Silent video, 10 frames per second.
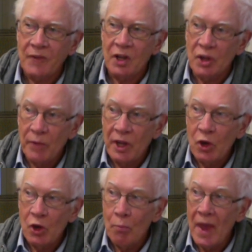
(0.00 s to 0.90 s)

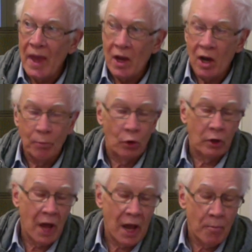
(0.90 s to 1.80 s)
something you make up or
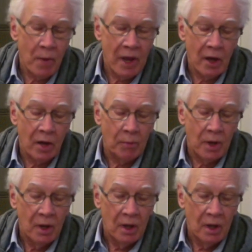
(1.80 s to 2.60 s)
can make up.